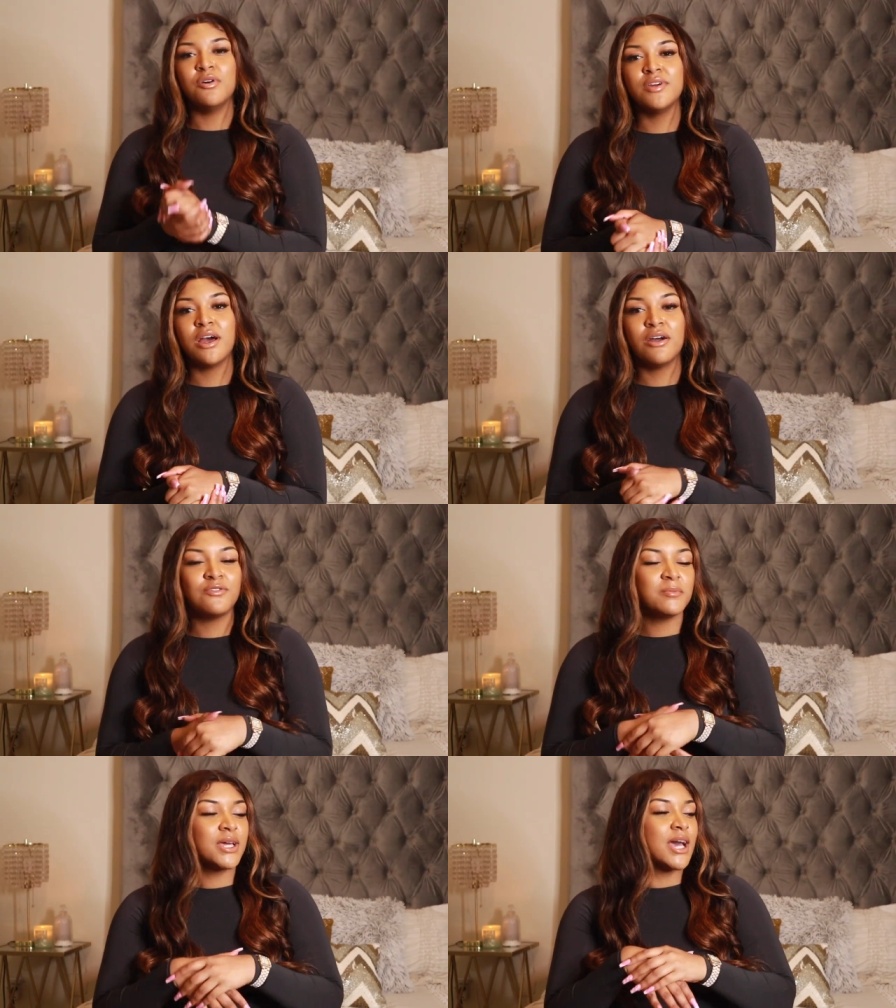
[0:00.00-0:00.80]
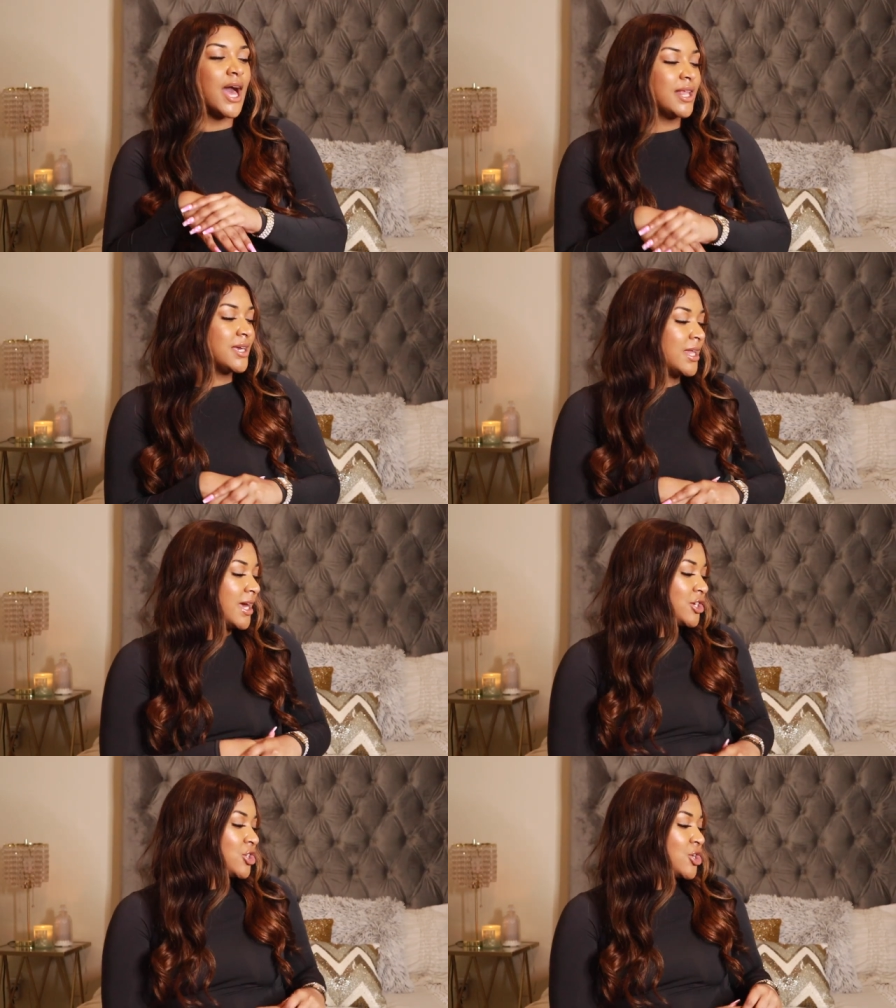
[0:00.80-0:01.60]
moving on from the cotton
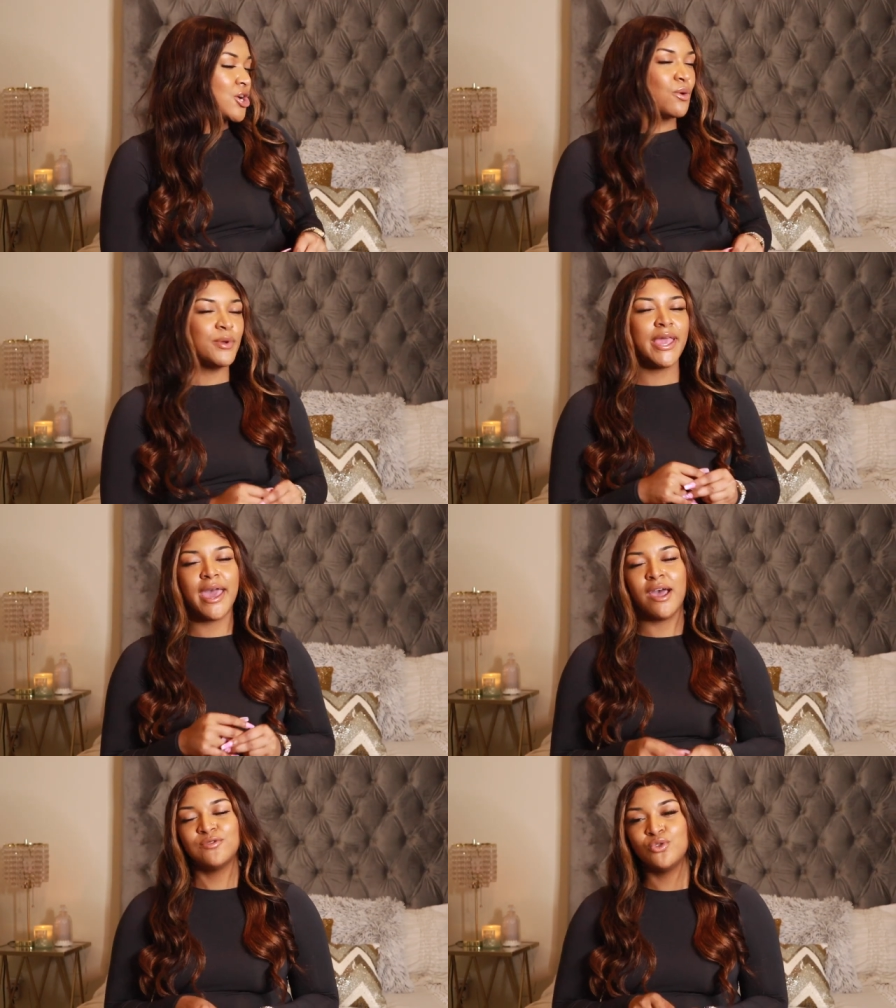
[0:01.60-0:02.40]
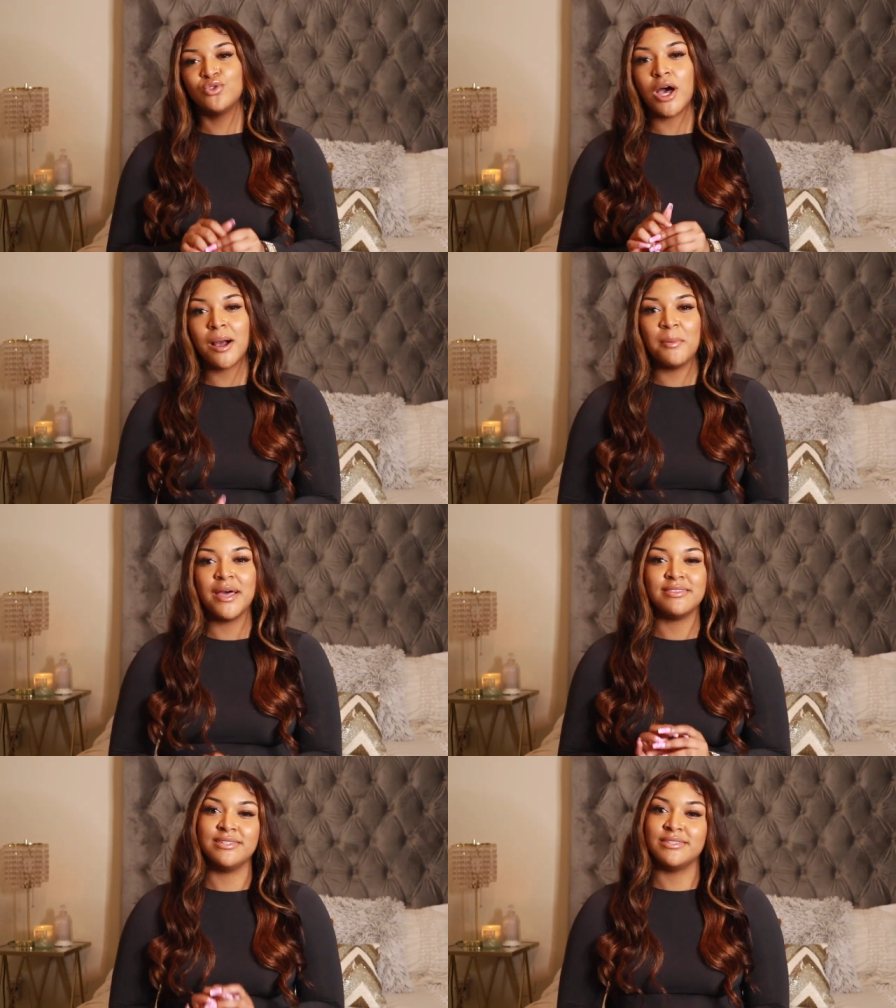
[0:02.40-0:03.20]
collection, girl, we have to talk
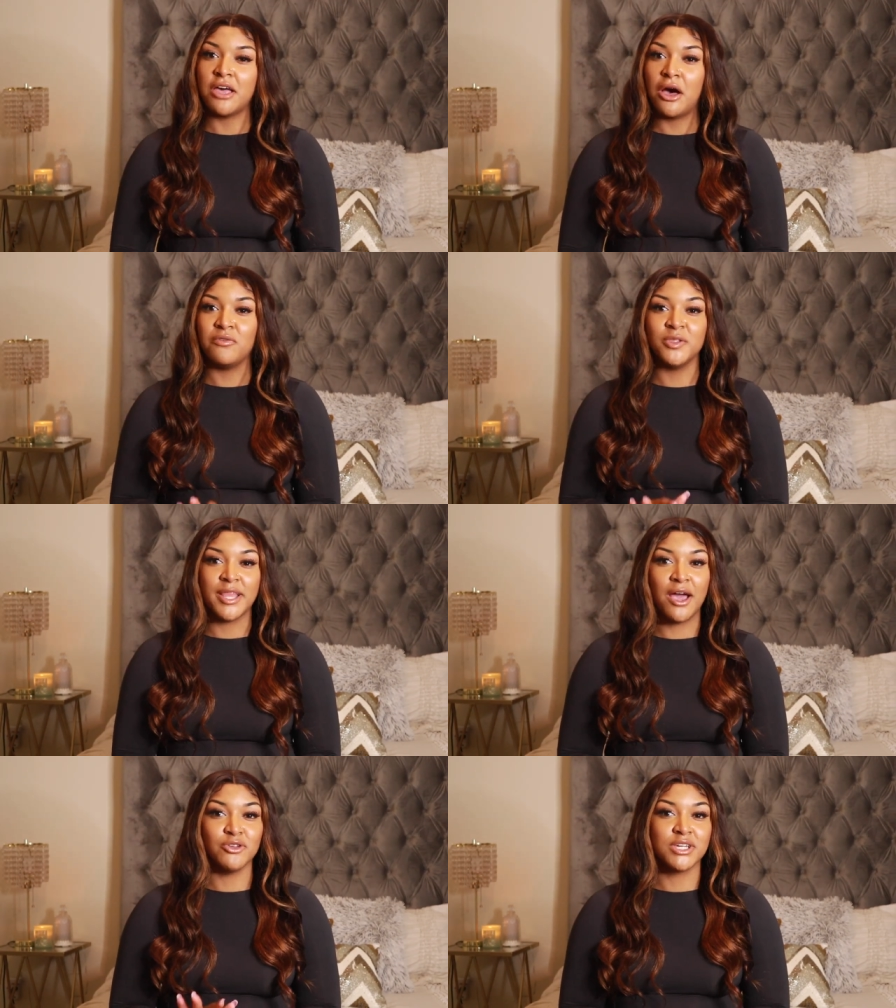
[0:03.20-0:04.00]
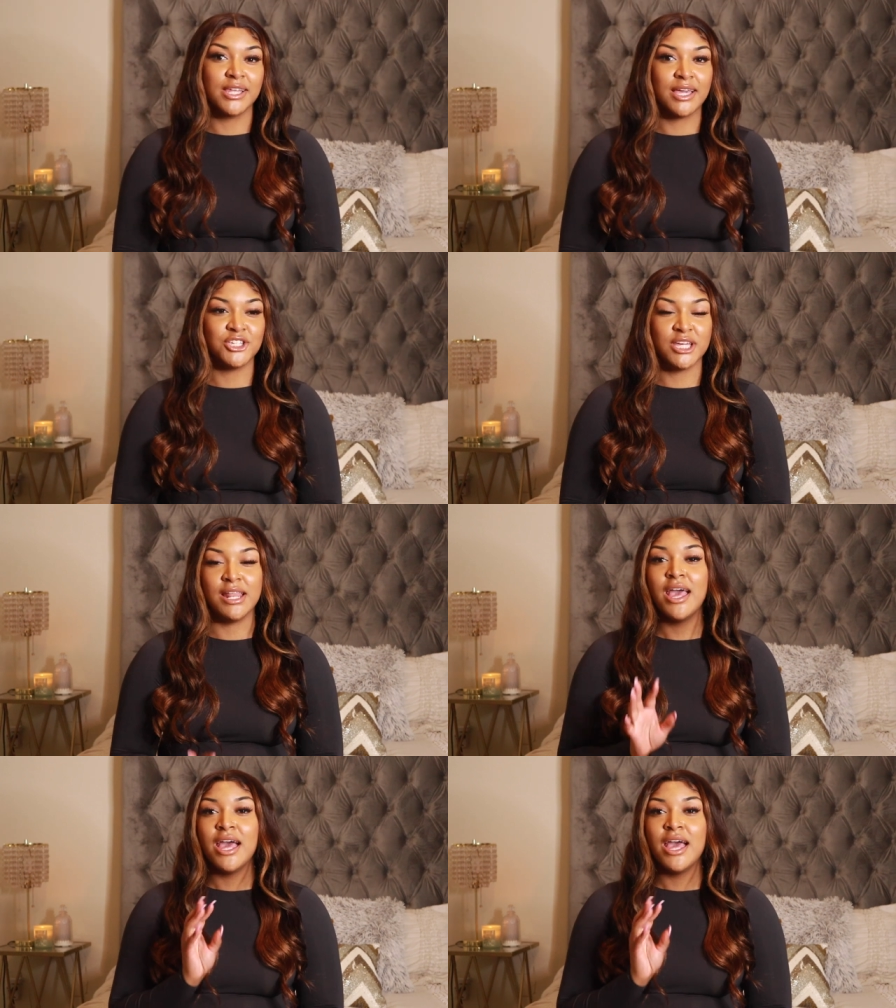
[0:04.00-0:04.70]
about the soft lounge collection.